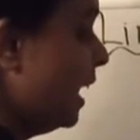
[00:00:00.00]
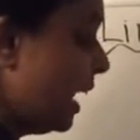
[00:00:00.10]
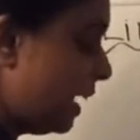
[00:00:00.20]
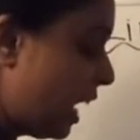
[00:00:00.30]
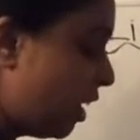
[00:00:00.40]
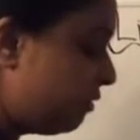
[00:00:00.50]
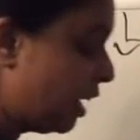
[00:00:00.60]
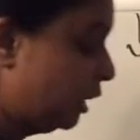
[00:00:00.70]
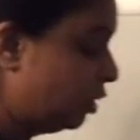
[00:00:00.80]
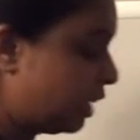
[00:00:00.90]
And now if I
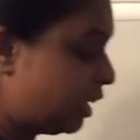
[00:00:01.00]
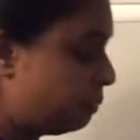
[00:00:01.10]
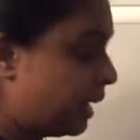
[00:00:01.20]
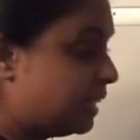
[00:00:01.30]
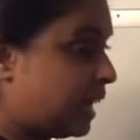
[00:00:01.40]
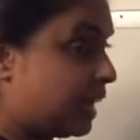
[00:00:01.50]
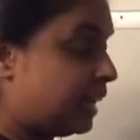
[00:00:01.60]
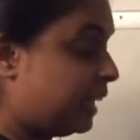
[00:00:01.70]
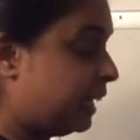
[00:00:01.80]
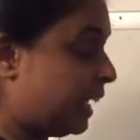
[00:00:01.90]
look at my data
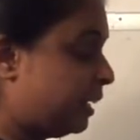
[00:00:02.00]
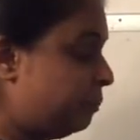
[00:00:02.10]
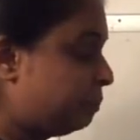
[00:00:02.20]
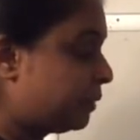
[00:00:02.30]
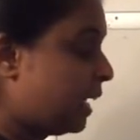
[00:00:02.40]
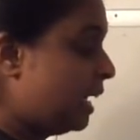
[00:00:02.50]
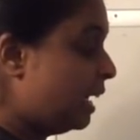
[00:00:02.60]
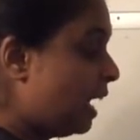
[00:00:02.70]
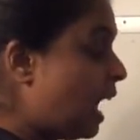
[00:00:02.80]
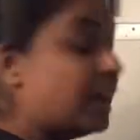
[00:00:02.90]
again,
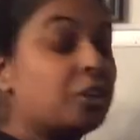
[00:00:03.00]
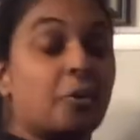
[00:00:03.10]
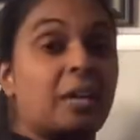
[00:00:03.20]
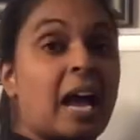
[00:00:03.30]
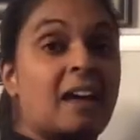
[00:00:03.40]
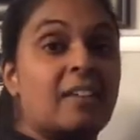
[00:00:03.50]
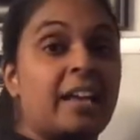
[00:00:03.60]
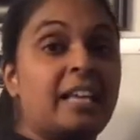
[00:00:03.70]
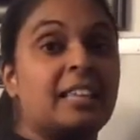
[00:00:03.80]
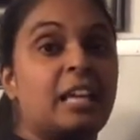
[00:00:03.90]
I don't have
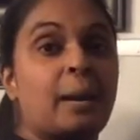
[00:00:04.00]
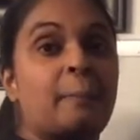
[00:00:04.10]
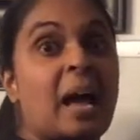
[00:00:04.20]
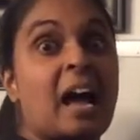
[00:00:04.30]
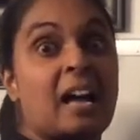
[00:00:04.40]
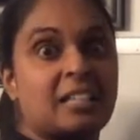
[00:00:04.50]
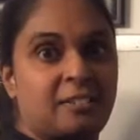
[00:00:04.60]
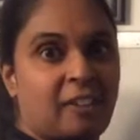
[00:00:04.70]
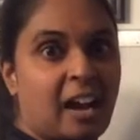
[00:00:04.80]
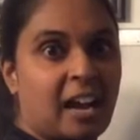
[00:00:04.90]
anything
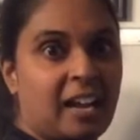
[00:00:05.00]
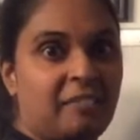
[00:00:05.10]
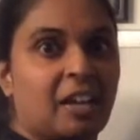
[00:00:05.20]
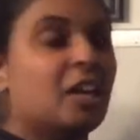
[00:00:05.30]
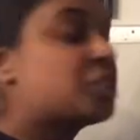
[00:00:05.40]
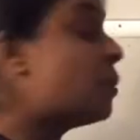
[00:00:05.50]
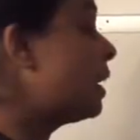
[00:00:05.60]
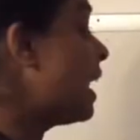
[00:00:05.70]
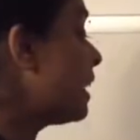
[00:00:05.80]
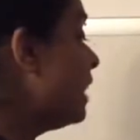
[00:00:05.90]
past 5. So
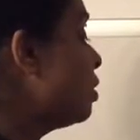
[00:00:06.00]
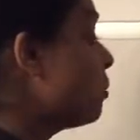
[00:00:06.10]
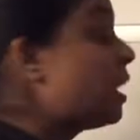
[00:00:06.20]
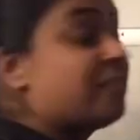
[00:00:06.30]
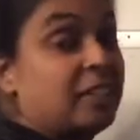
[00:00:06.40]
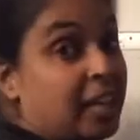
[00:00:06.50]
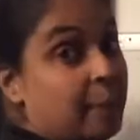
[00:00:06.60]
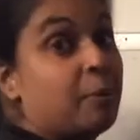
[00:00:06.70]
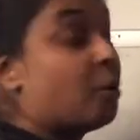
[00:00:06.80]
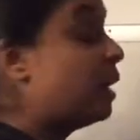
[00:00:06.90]
again, I don't have to
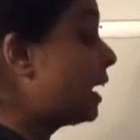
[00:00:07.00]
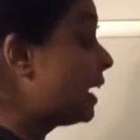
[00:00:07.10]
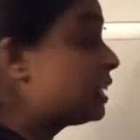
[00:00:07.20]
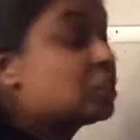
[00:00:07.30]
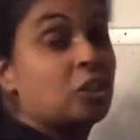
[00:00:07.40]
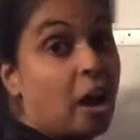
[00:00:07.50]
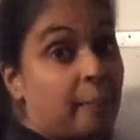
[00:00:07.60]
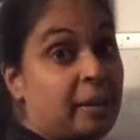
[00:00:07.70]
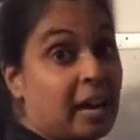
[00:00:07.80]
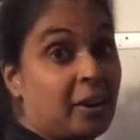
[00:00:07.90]
keep going. I can
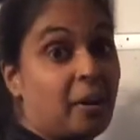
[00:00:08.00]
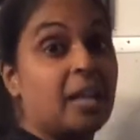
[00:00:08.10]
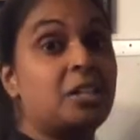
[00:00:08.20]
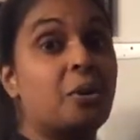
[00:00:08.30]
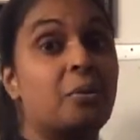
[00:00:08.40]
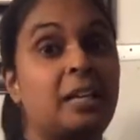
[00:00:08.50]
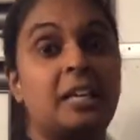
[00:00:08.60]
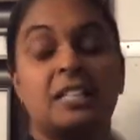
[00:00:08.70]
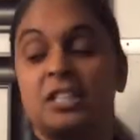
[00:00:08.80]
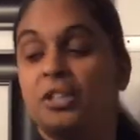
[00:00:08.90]
stop now. I don't
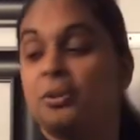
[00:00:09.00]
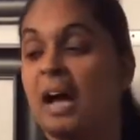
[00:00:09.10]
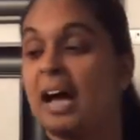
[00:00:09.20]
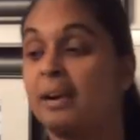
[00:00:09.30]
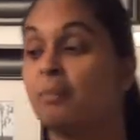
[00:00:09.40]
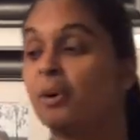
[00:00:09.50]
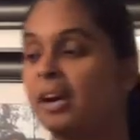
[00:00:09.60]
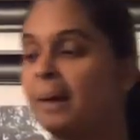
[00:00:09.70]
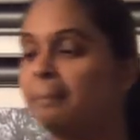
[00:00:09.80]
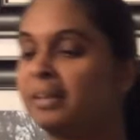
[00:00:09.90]
need to add more
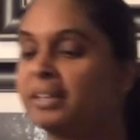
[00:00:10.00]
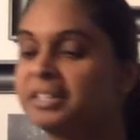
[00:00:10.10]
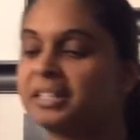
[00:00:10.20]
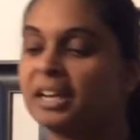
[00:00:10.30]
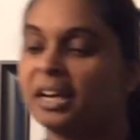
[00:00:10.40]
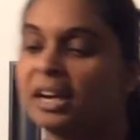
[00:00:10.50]
numbers.